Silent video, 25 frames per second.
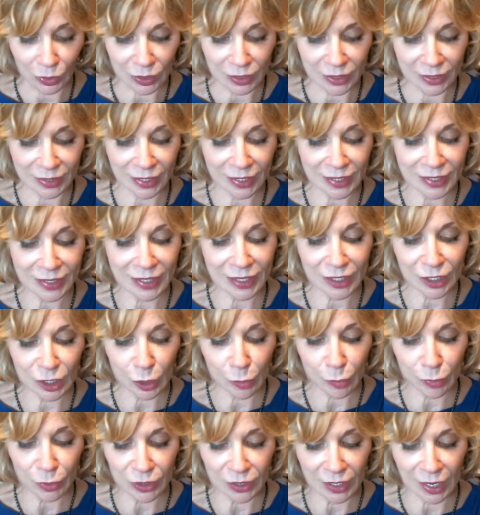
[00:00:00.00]

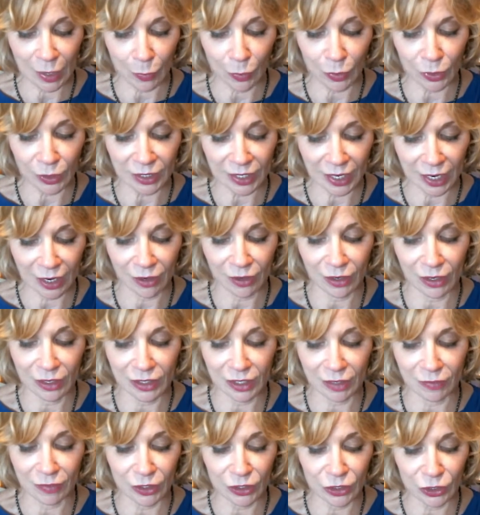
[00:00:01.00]
62% were
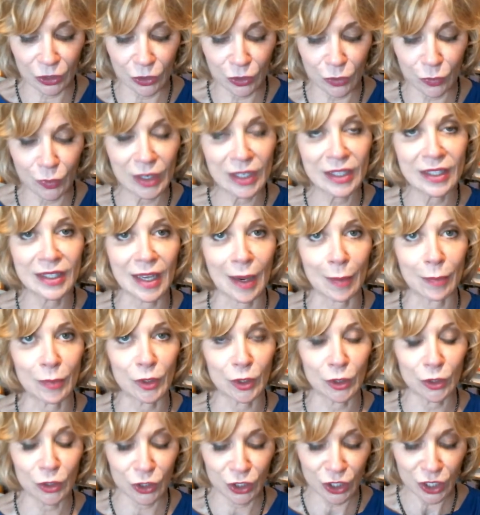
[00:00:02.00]
carriers of a certain
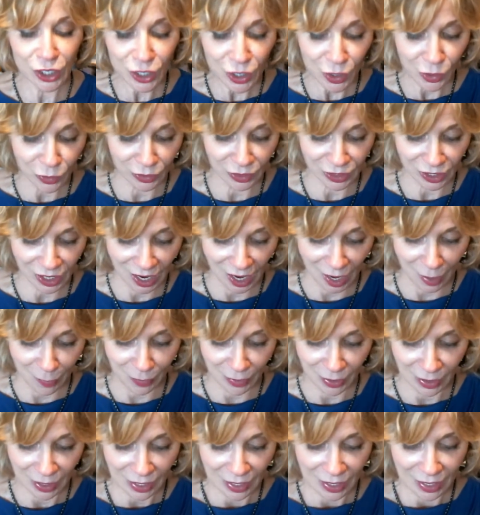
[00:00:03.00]
receptor genotype,
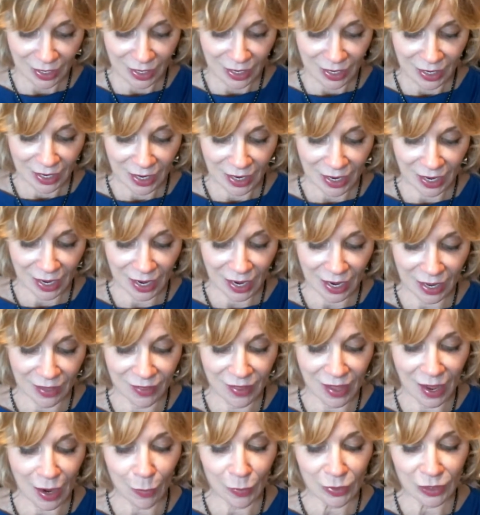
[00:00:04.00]
and
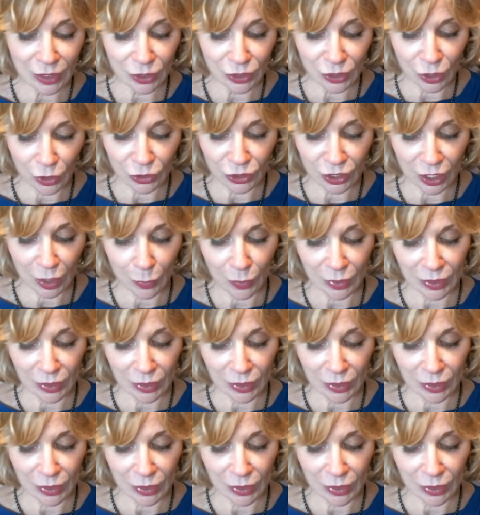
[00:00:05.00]
that was associated